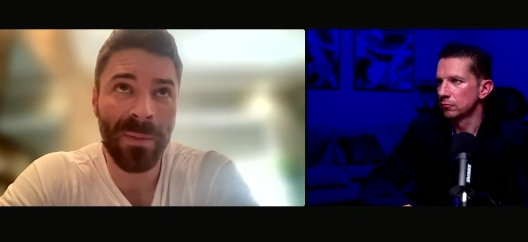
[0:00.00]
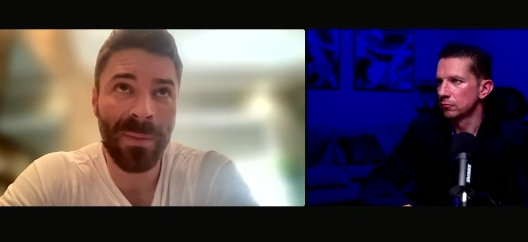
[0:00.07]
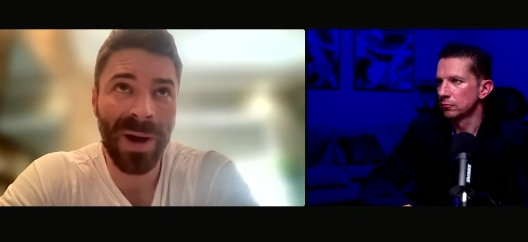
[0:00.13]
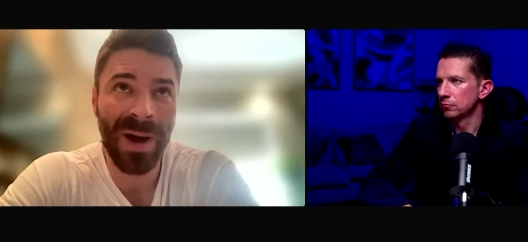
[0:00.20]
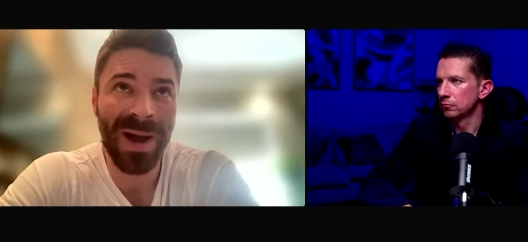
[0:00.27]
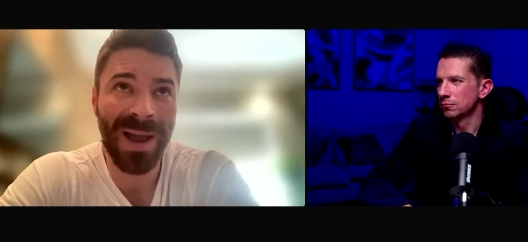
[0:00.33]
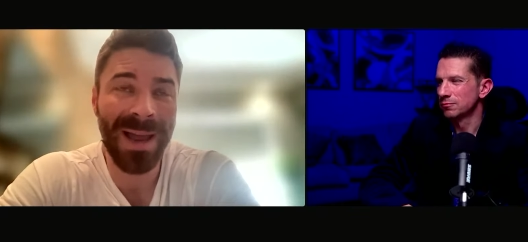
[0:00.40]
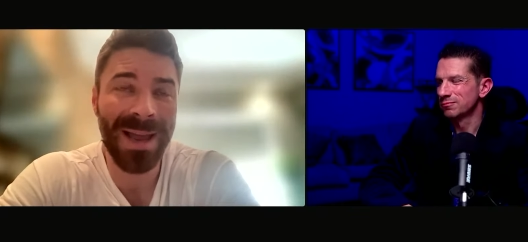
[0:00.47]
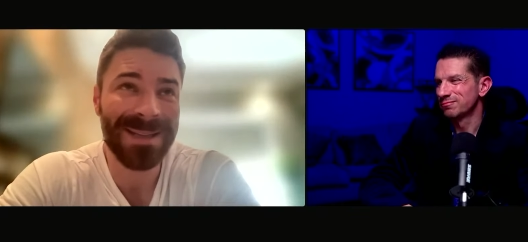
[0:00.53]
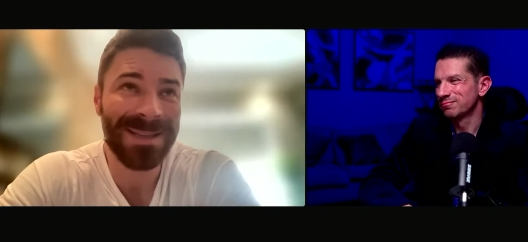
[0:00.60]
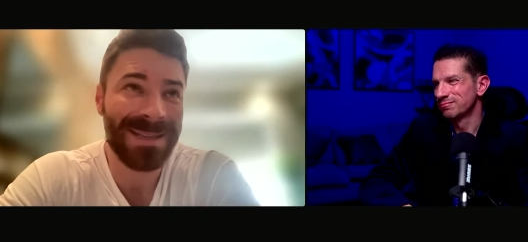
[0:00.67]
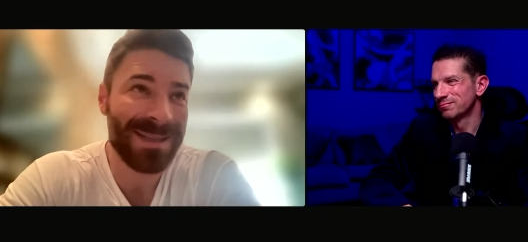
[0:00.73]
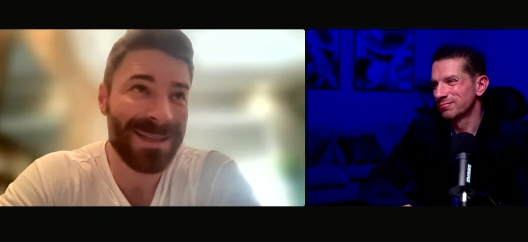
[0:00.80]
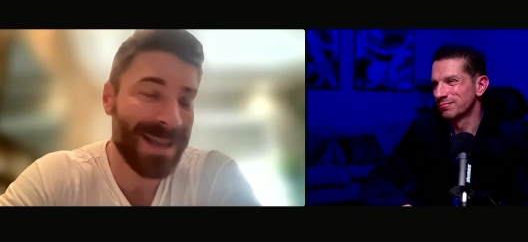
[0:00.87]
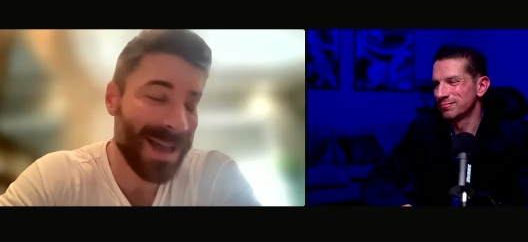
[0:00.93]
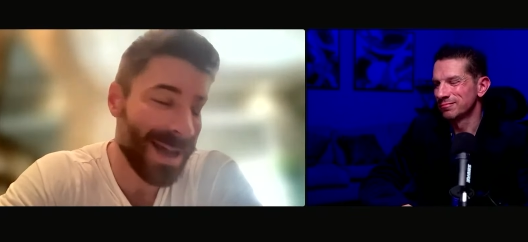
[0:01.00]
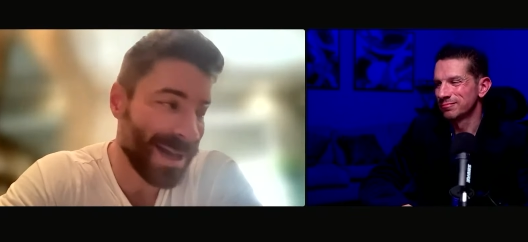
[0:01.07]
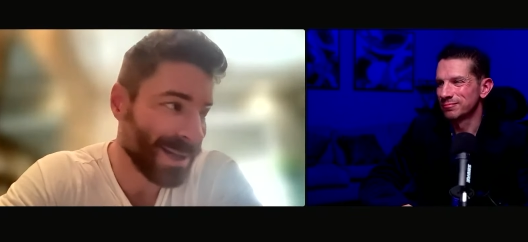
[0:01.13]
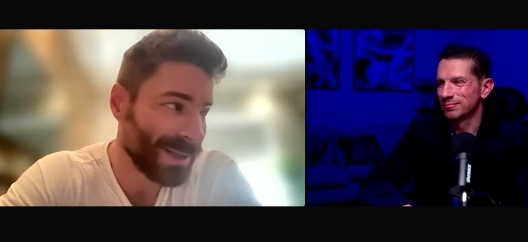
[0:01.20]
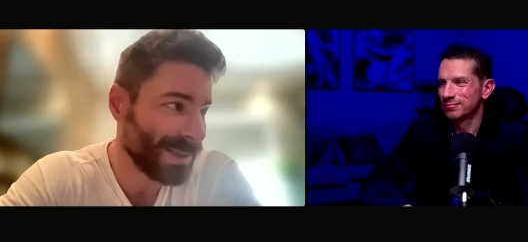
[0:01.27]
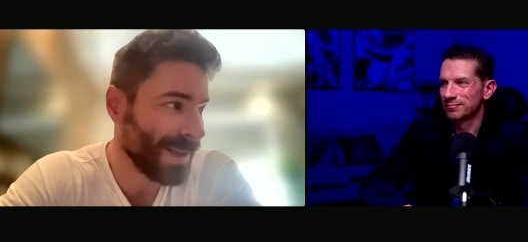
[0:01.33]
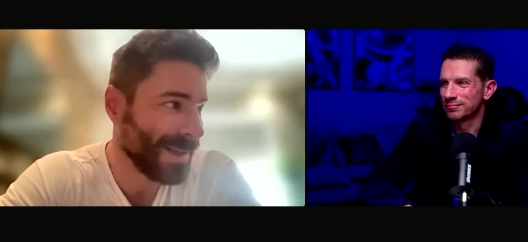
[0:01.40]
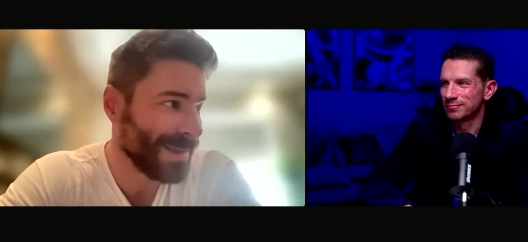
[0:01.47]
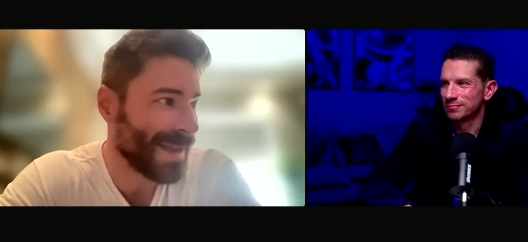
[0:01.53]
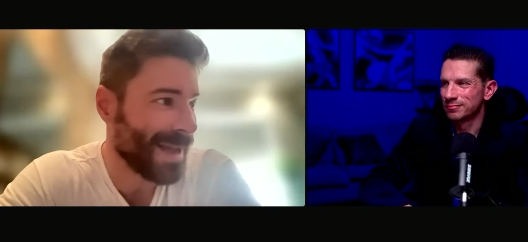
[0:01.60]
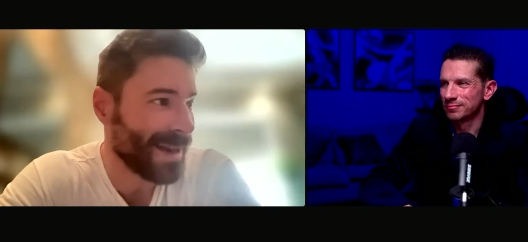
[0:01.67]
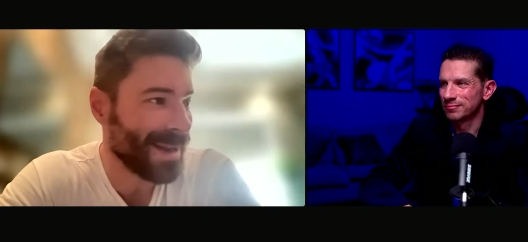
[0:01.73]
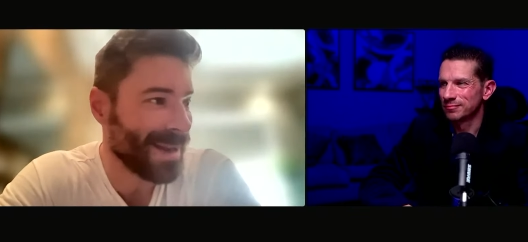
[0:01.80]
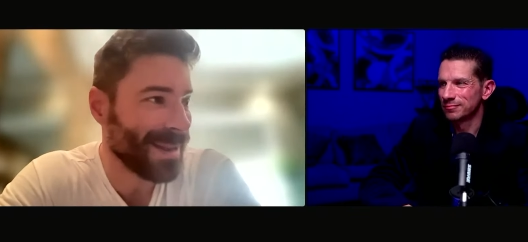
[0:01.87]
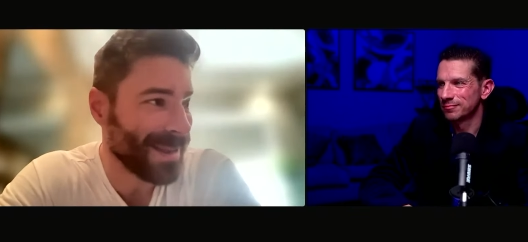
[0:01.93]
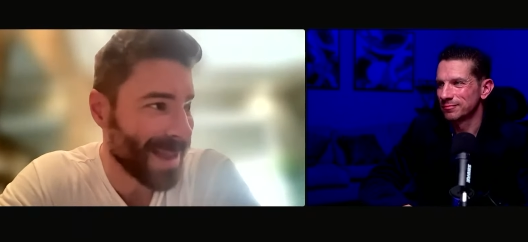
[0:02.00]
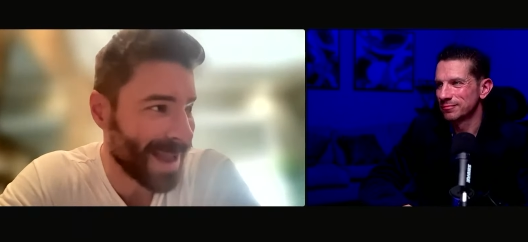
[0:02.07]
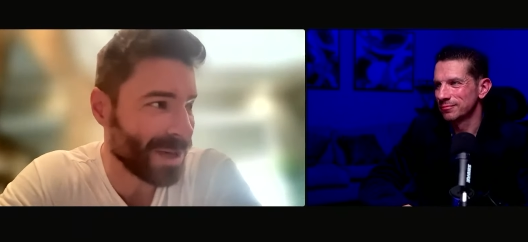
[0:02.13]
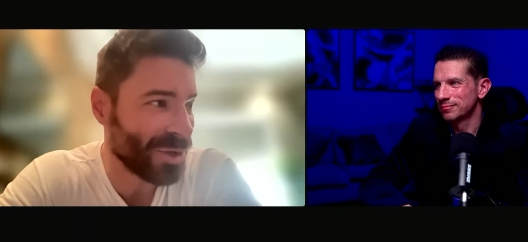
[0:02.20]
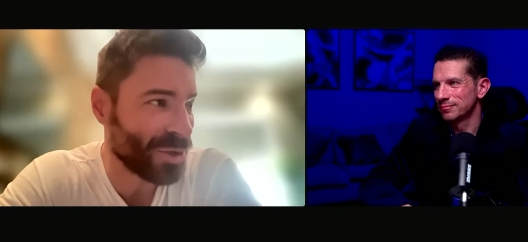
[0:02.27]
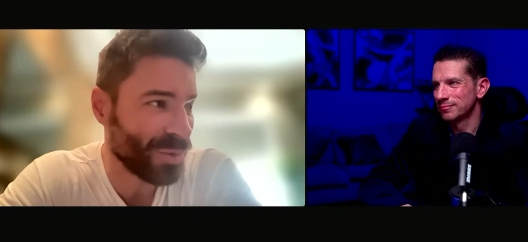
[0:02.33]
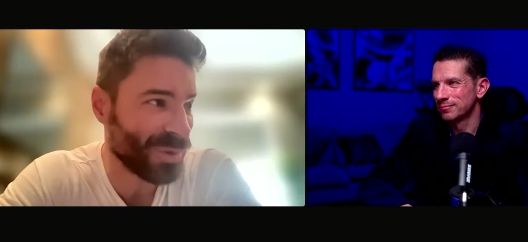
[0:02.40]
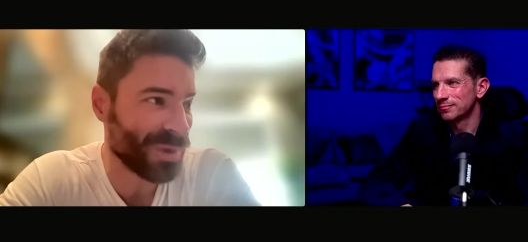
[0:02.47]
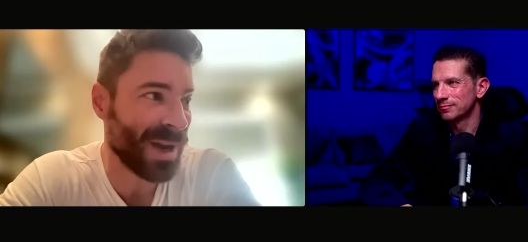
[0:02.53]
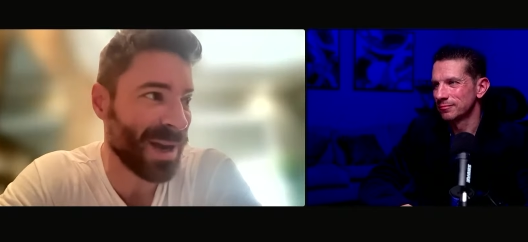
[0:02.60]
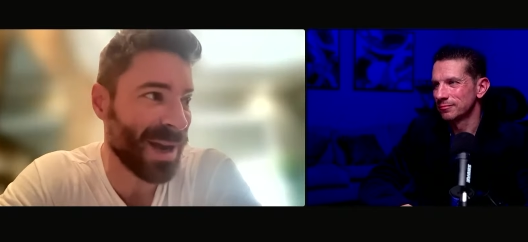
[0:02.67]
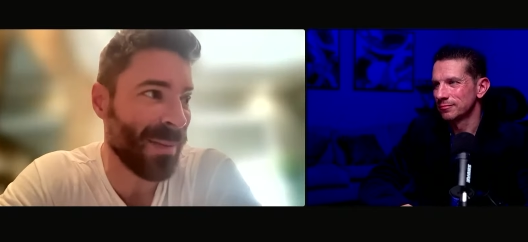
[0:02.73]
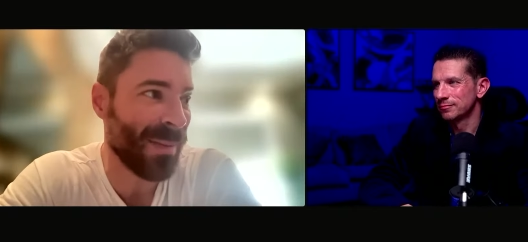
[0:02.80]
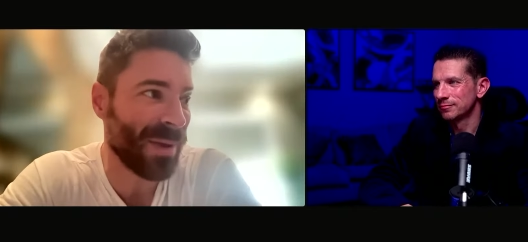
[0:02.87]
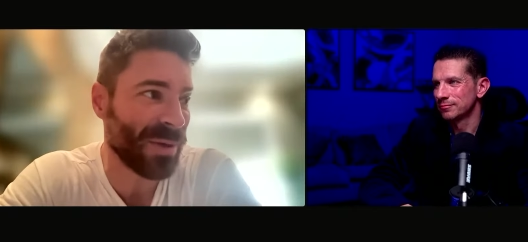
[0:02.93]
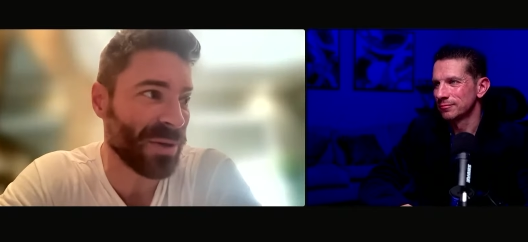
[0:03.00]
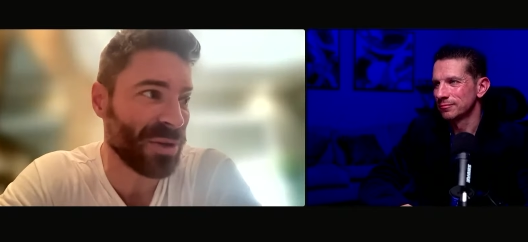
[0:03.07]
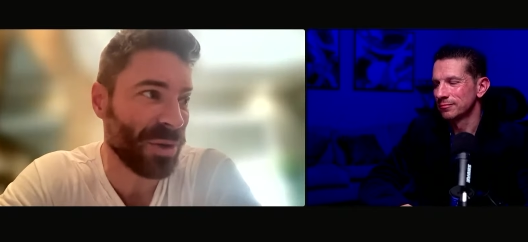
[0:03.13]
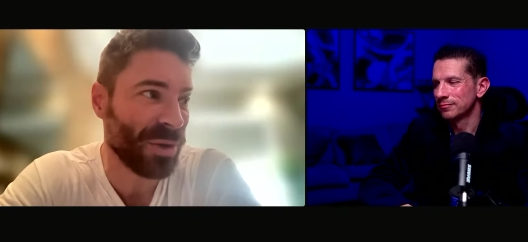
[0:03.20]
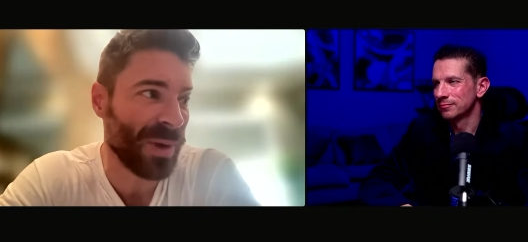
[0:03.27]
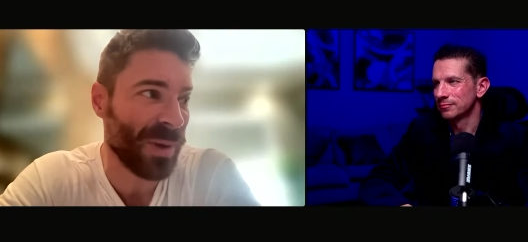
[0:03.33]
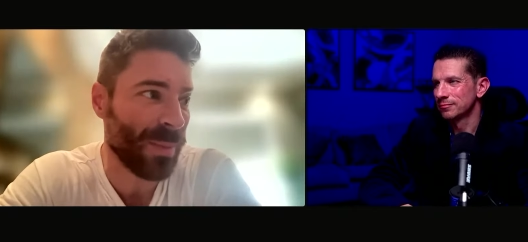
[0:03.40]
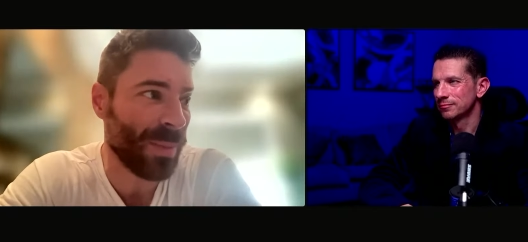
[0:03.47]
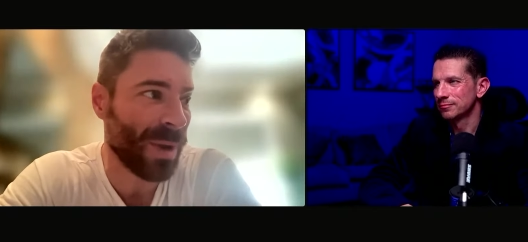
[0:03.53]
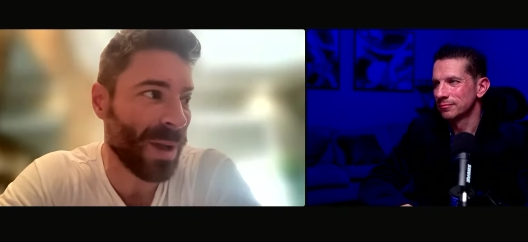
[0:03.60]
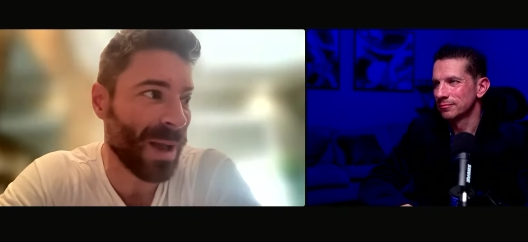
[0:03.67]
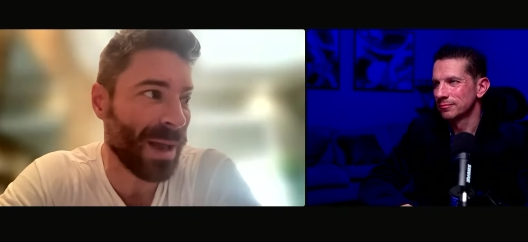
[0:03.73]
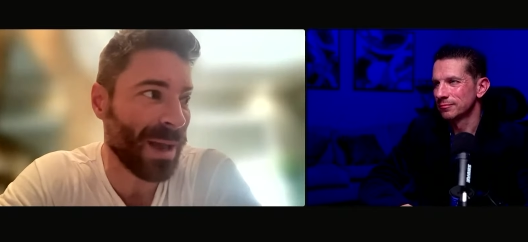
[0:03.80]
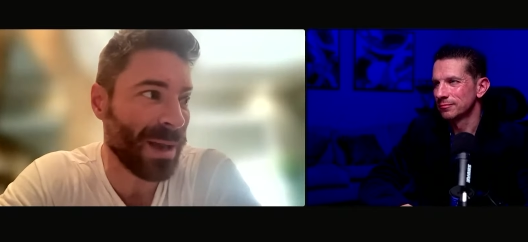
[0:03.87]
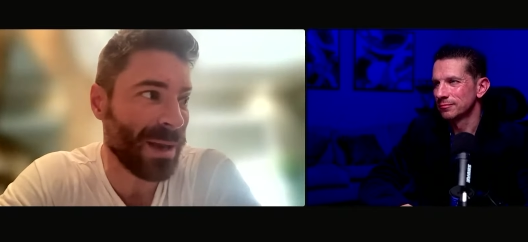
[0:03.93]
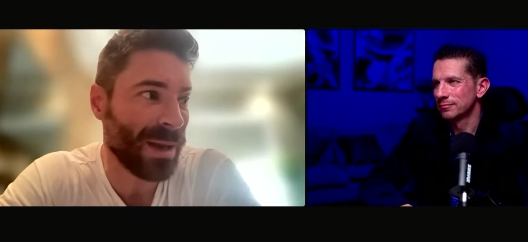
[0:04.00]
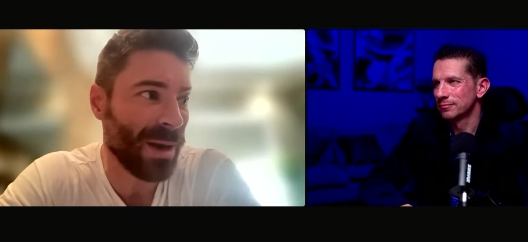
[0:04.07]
Speaker 1: But is, is that the natural dynamic that should be in play?